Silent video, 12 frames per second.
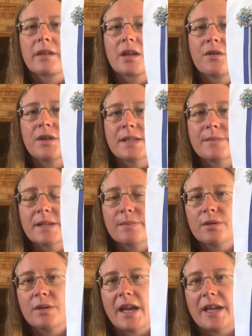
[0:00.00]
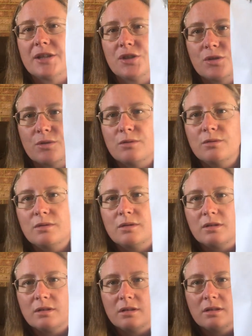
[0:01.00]
Christmas Blue Angel
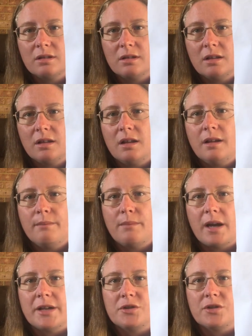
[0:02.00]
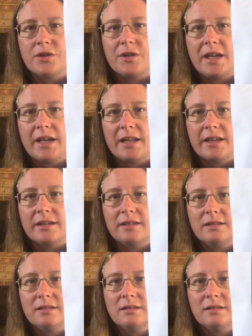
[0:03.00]
by Joan Elliott.